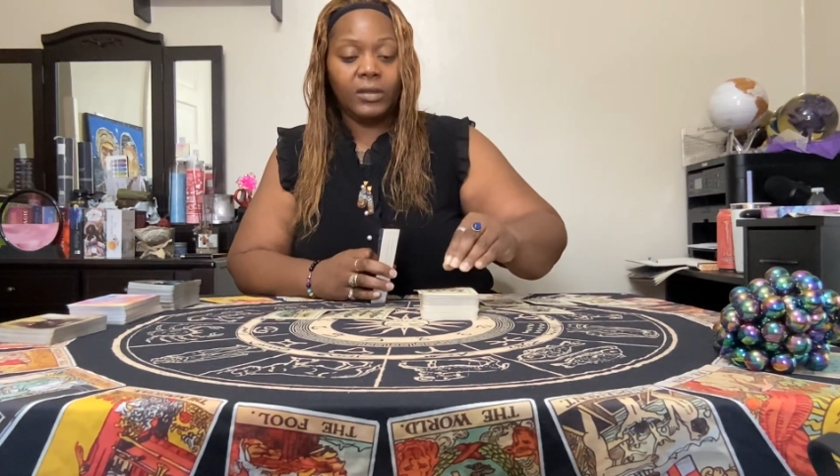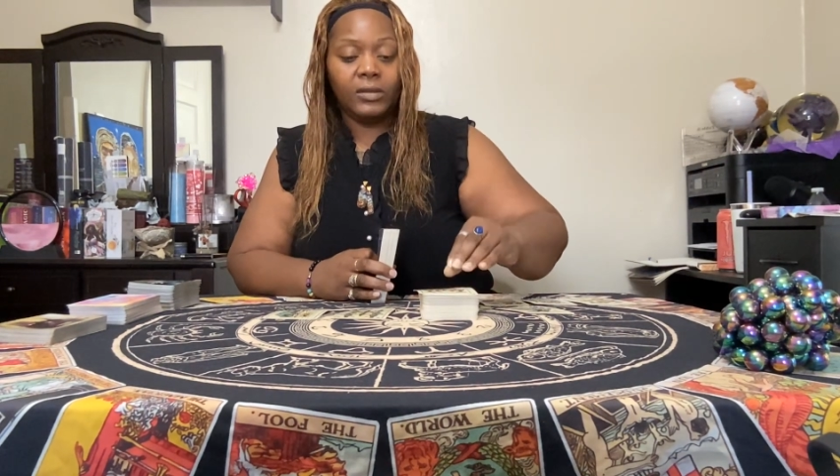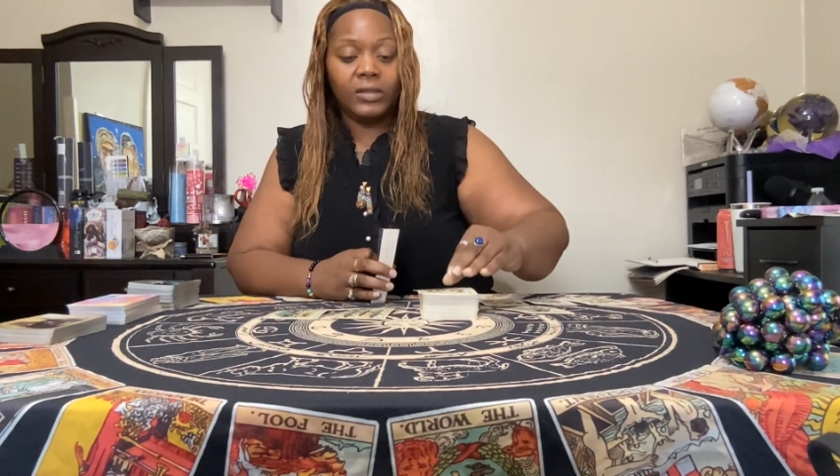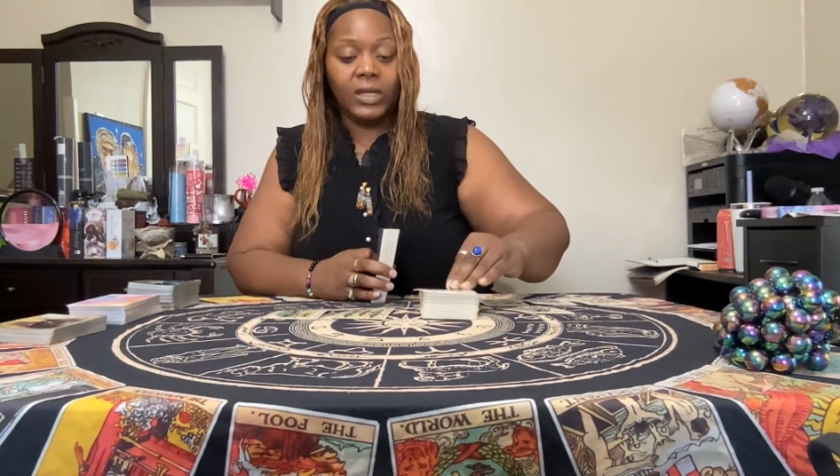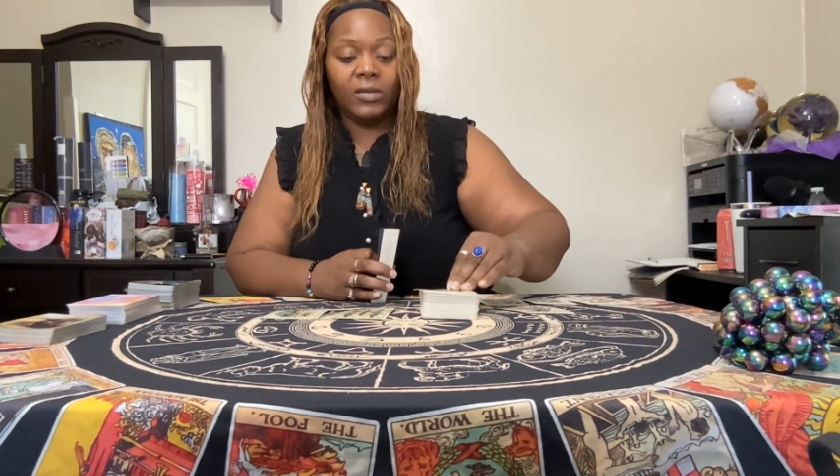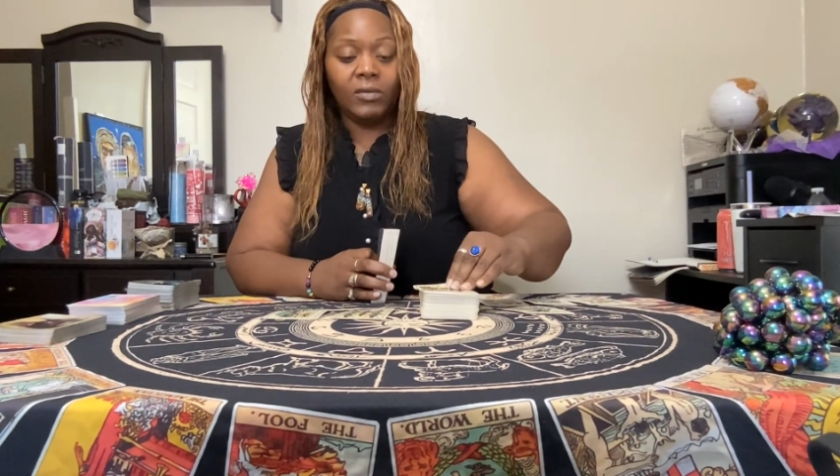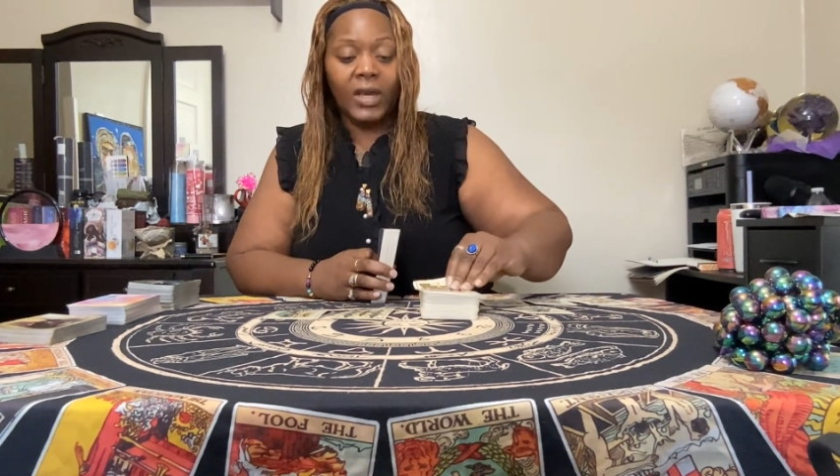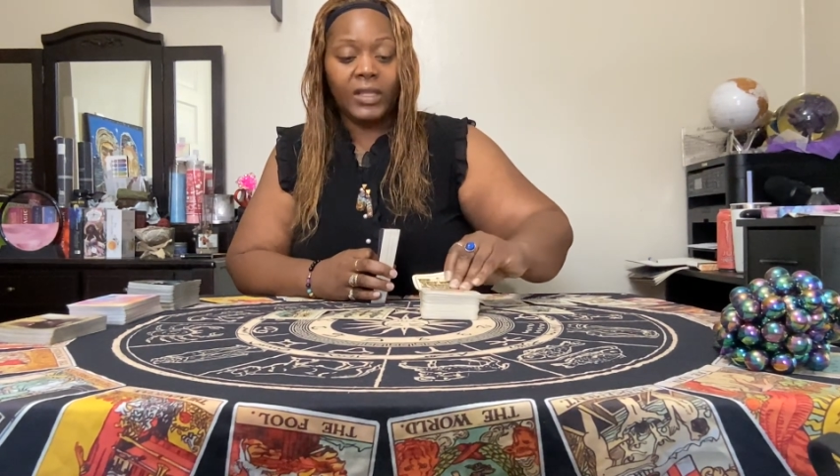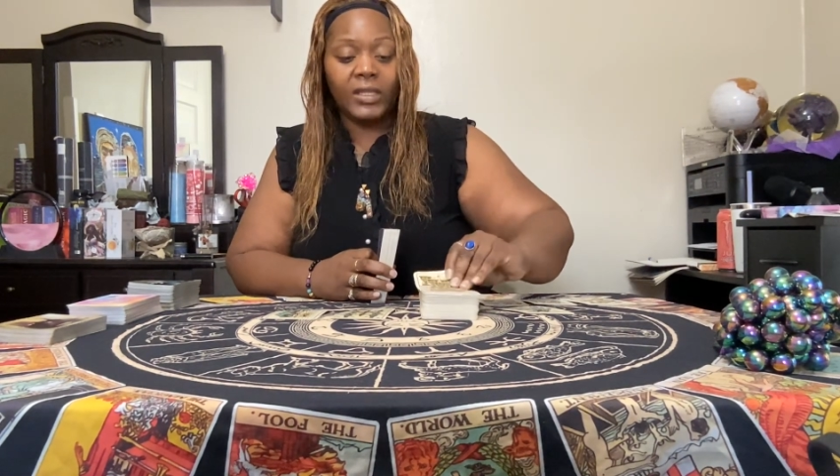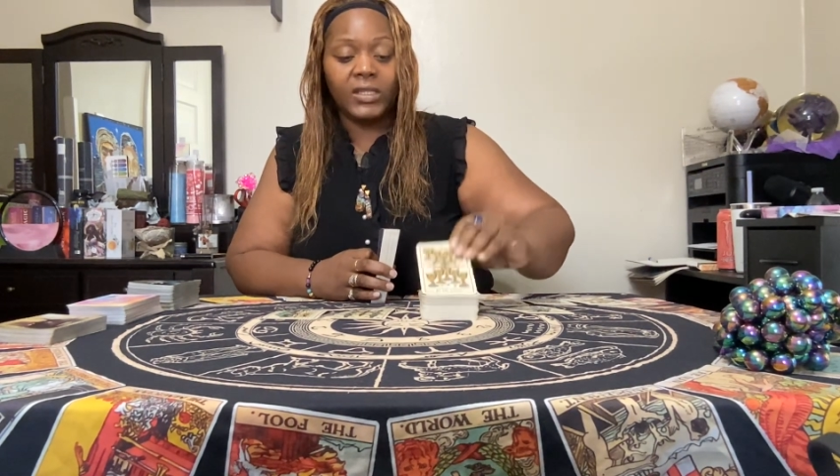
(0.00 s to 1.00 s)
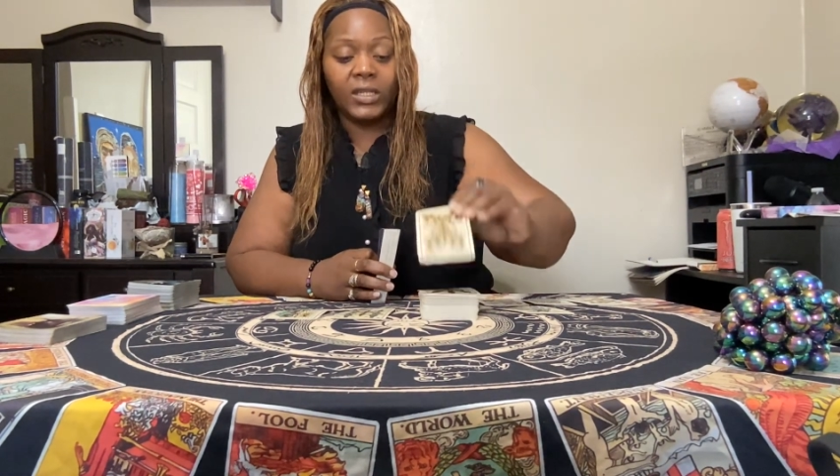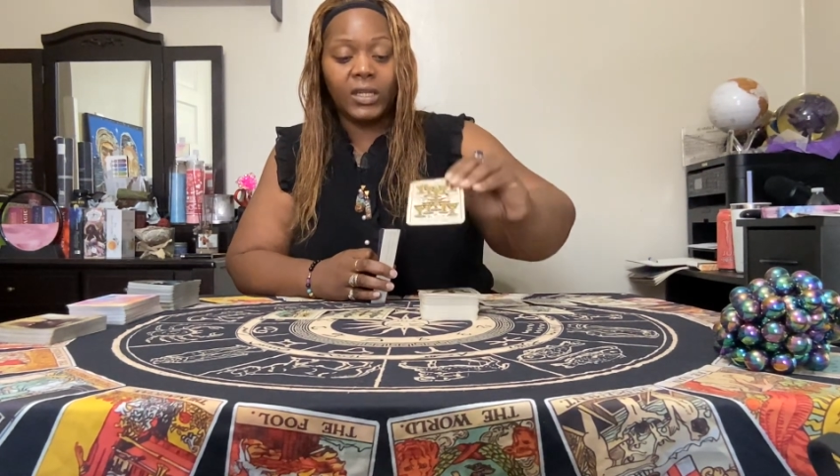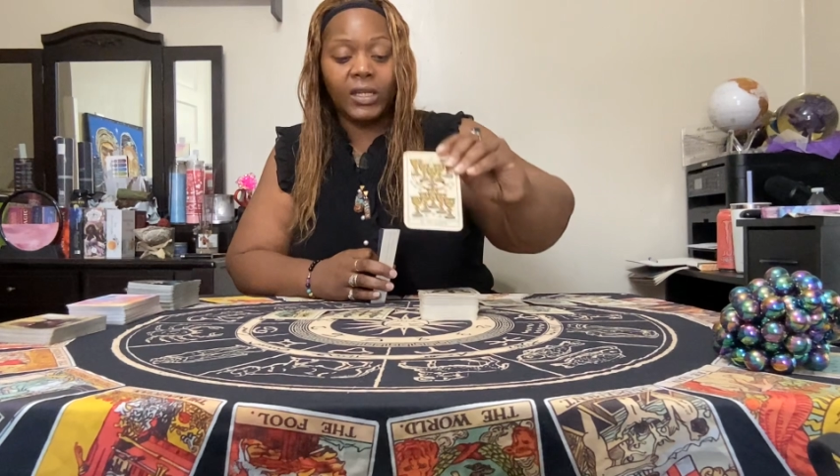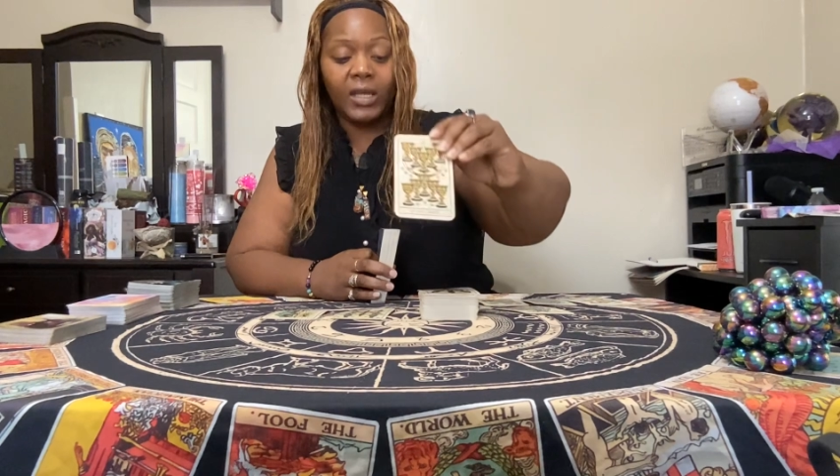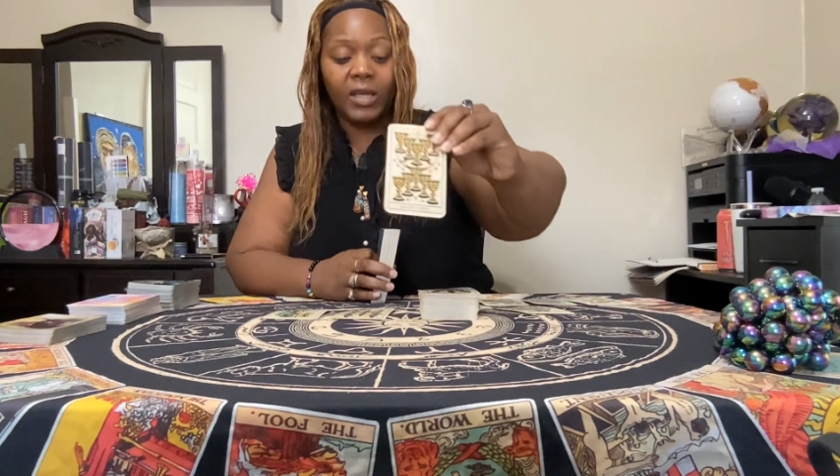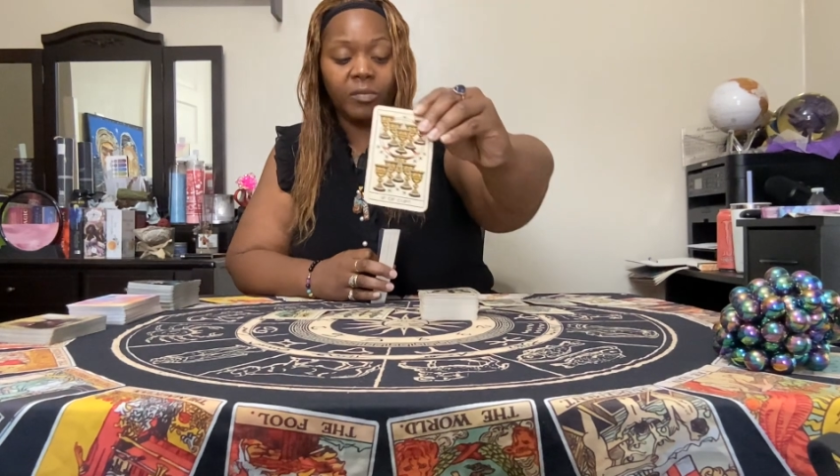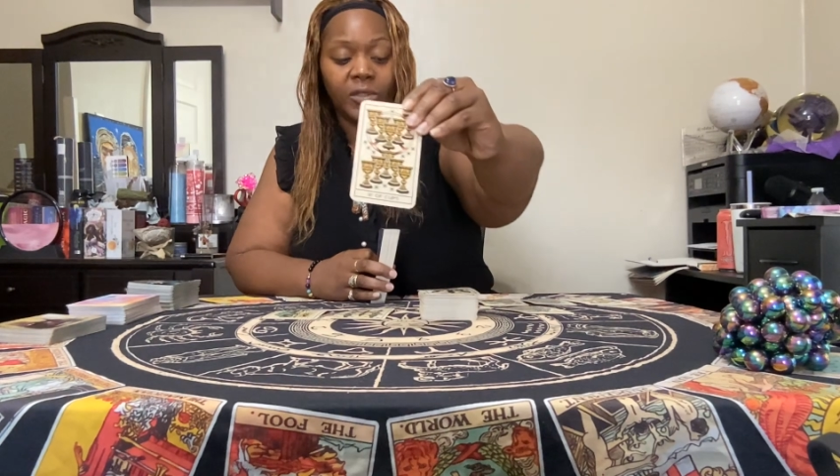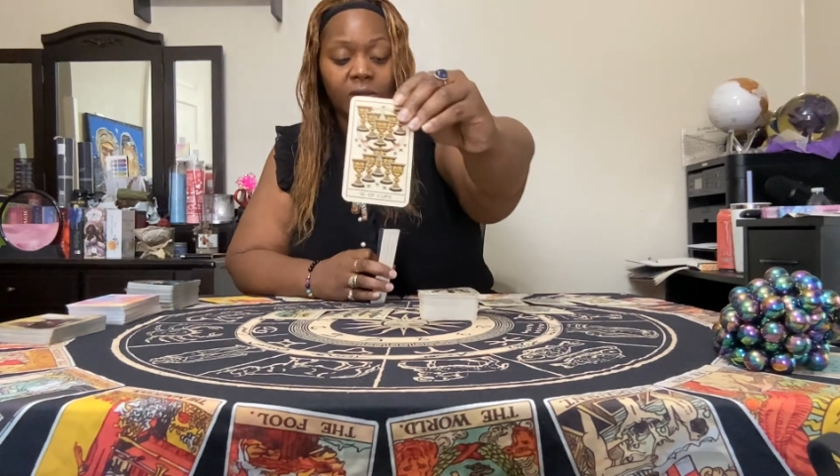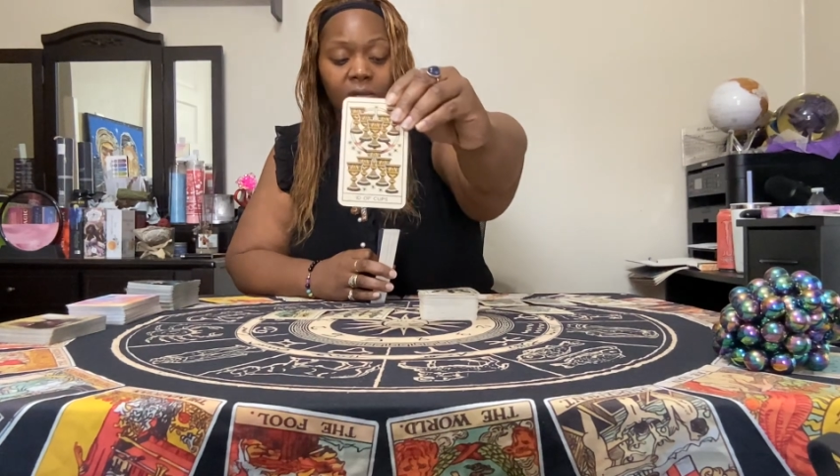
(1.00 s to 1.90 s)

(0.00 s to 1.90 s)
Then you got the Ten of Cups